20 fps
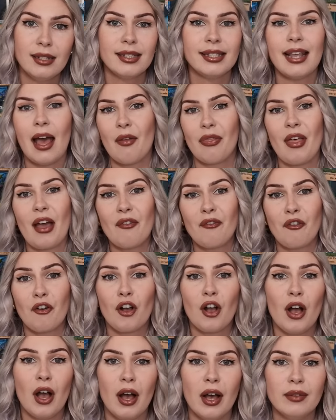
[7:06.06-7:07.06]
South
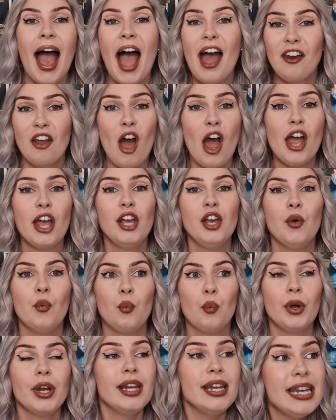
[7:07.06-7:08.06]
Africa. And I
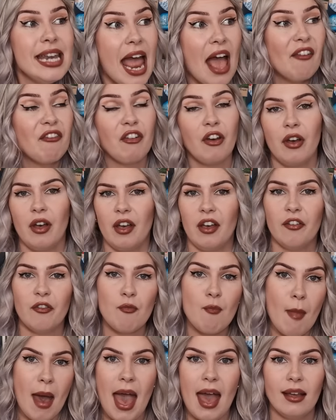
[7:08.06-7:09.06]
would never have
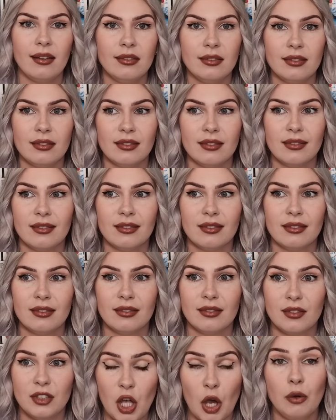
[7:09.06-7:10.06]
met
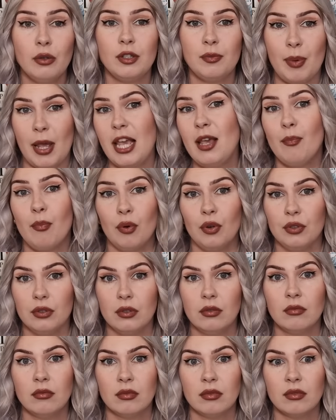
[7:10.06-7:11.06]
those
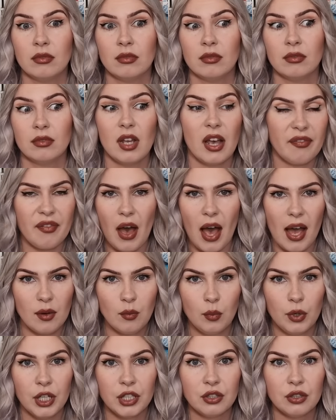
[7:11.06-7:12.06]
people if I hadn't
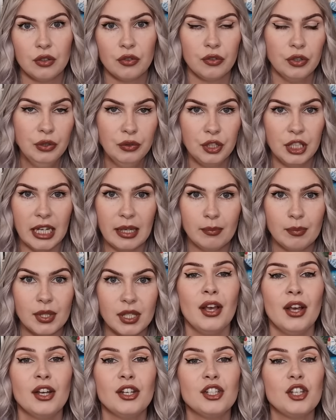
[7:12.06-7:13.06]
worked on cruise
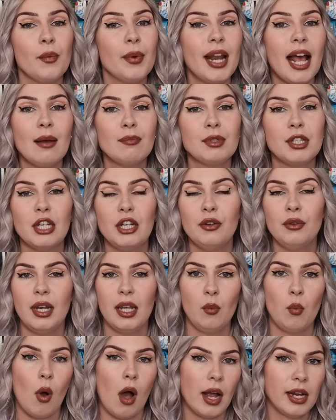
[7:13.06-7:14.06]
ships. So it absolutely
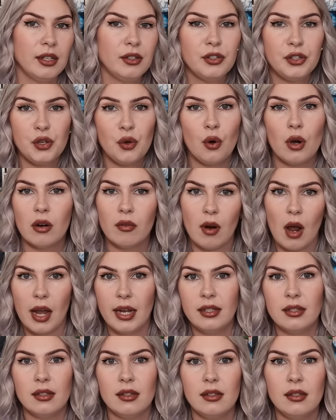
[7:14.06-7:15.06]
widens your
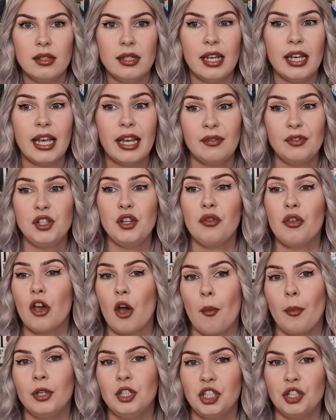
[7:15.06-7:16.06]
horizons. It gives you the
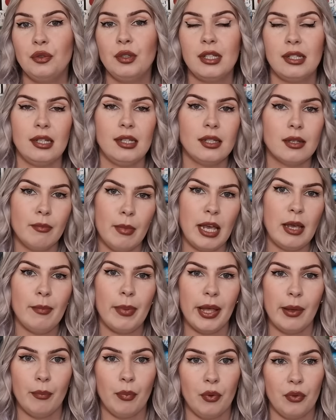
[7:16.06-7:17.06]
opportunity to meet
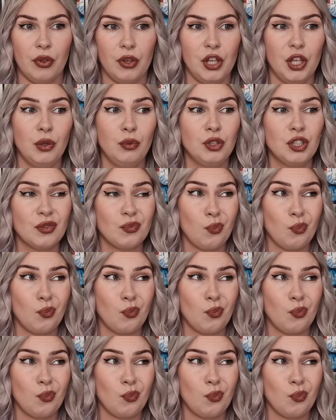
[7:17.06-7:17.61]
people that you just